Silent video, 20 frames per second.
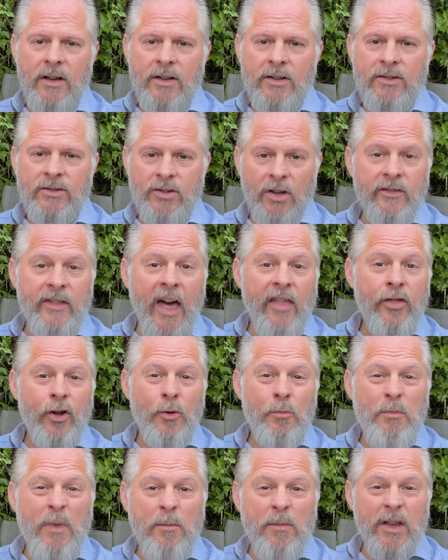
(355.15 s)
so that they're
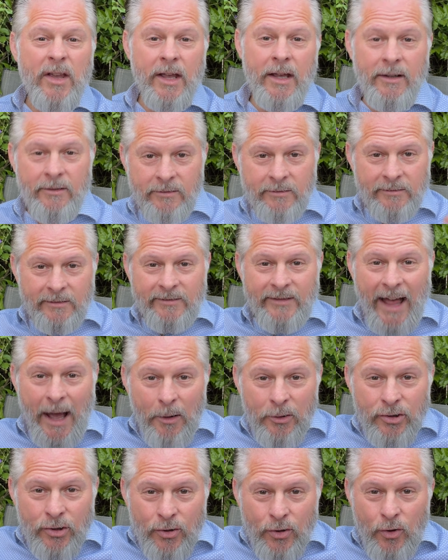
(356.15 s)
mimicking
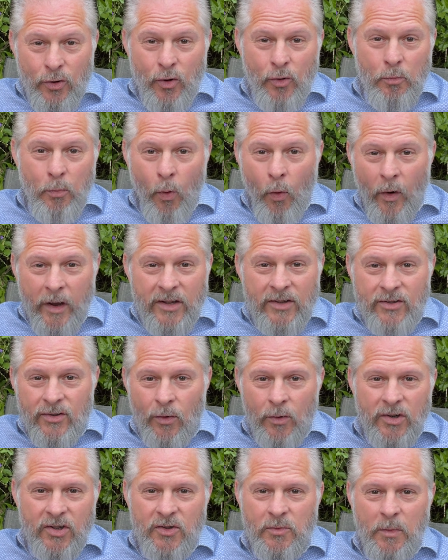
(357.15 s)
that 2-point
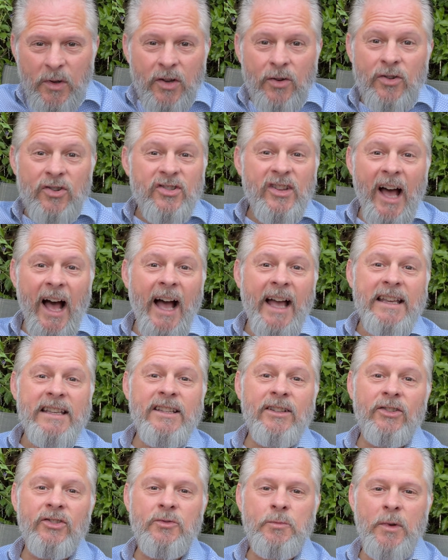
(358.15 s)
source speakers, the
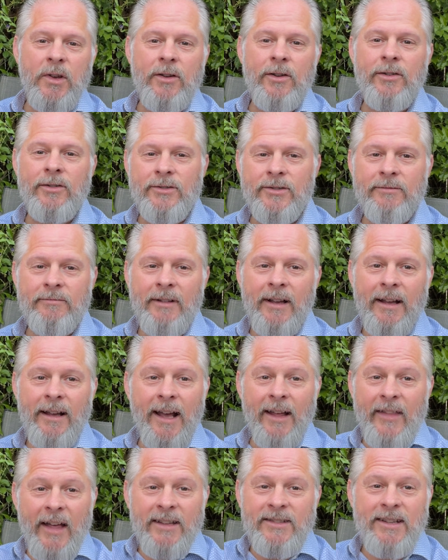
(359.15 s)
ideal speakers.
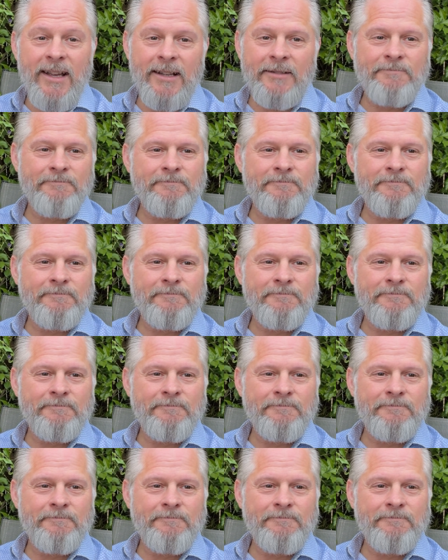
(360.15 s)
And that's it.